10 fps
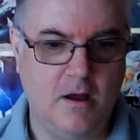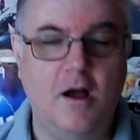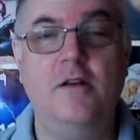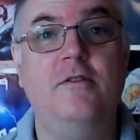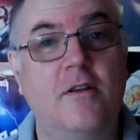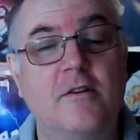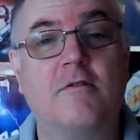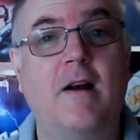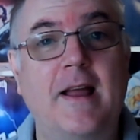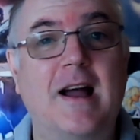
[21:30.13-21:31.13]
Another
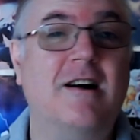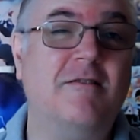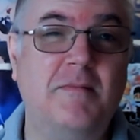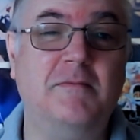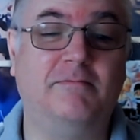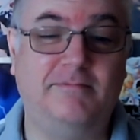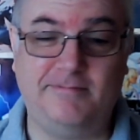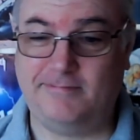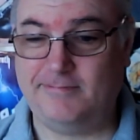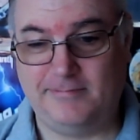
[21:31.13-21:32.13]
great album.
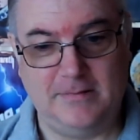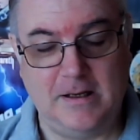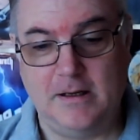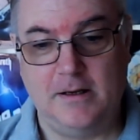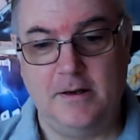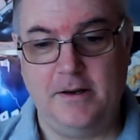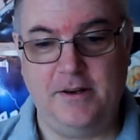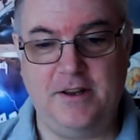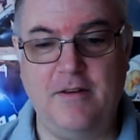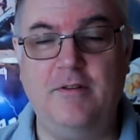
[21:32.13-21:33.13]

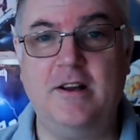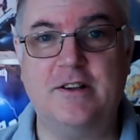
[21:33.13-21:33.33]
Different